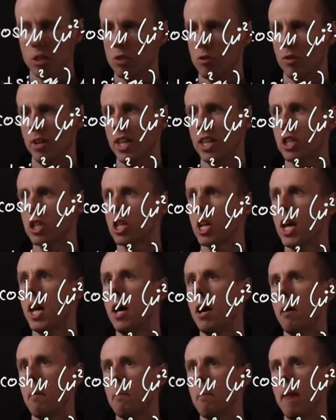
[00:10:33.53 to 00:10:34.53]
so this
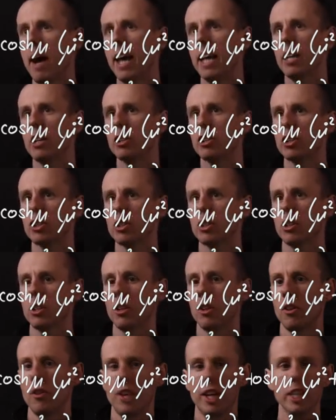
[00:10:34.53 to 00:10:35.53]
minus
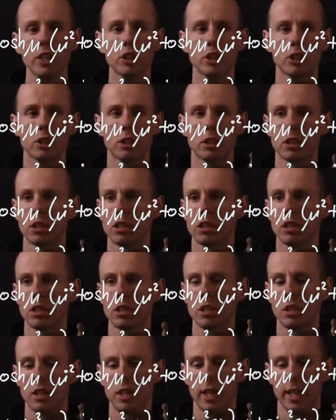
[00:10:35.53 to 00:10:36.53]
this
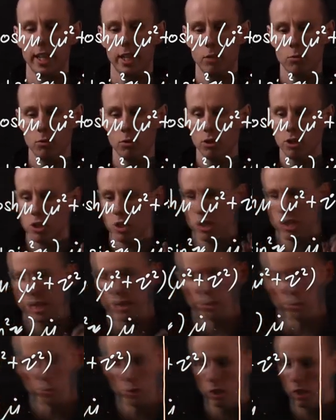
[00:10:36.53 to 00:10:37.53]
equals
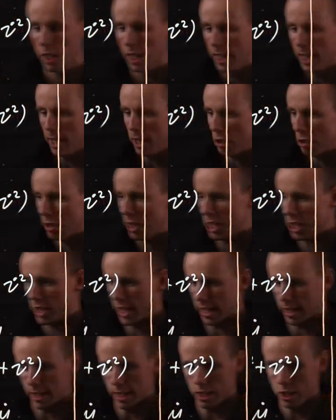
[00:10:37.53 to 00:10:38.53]
0. So let's
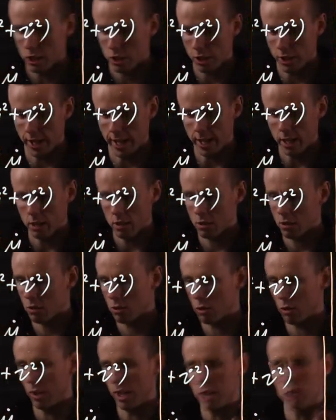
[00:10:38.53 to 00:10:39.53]
take this thing,
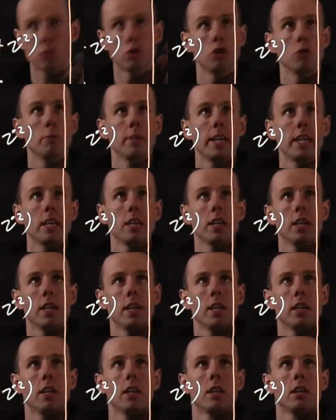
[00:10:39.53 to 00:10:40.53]
so that's going to be
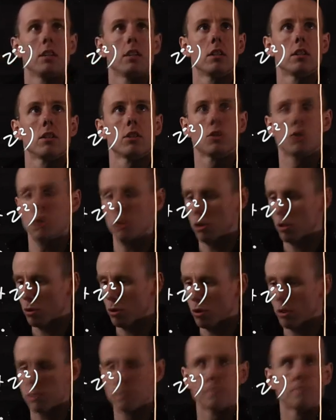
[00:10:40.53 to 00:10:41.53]
2